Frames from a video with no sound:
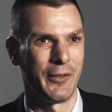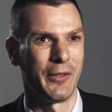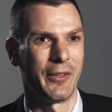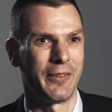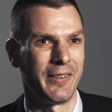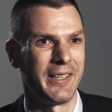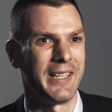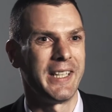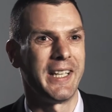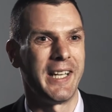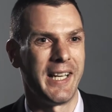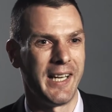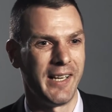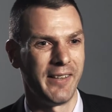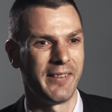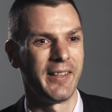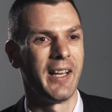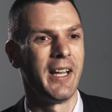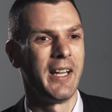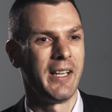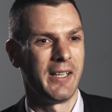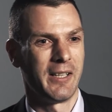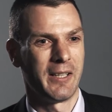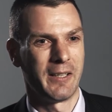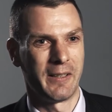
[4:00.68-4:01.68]
2-3 years,
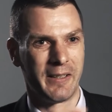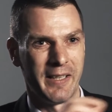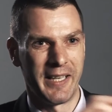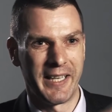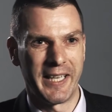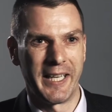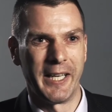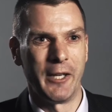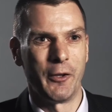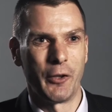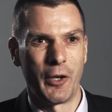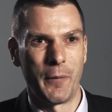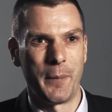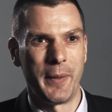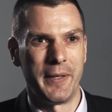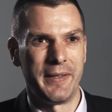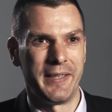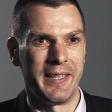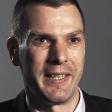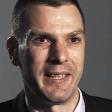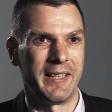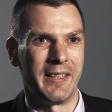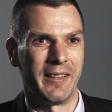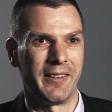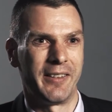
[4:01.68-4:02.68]
clicking on a
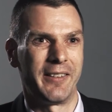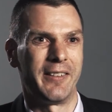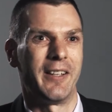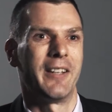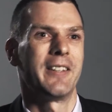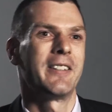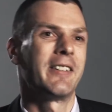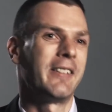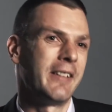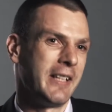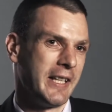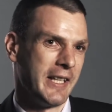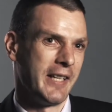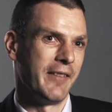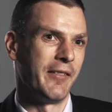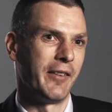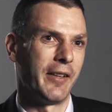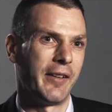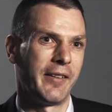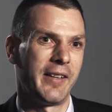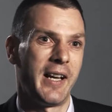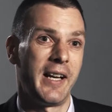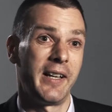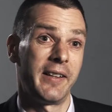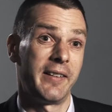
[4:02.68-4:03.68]
particular structure and it gives
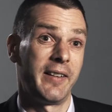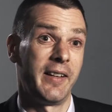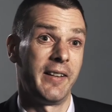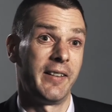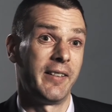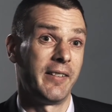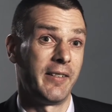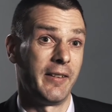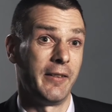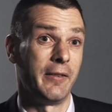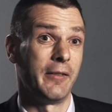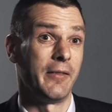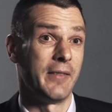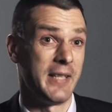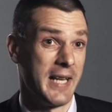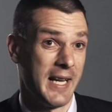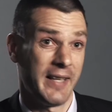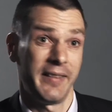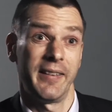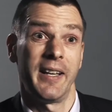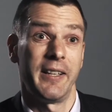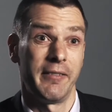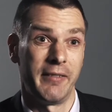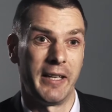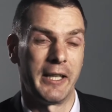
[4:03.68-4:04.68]
us access to the
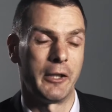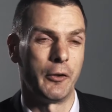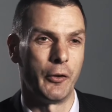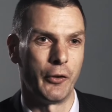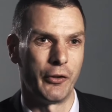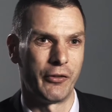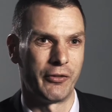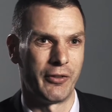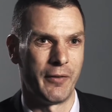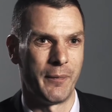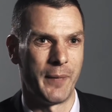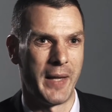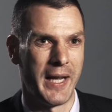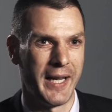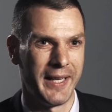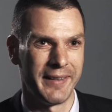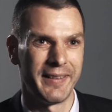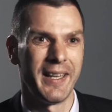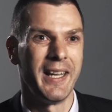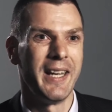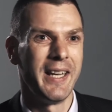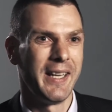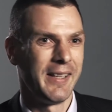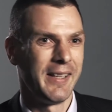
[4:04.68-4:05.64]
asset records from that.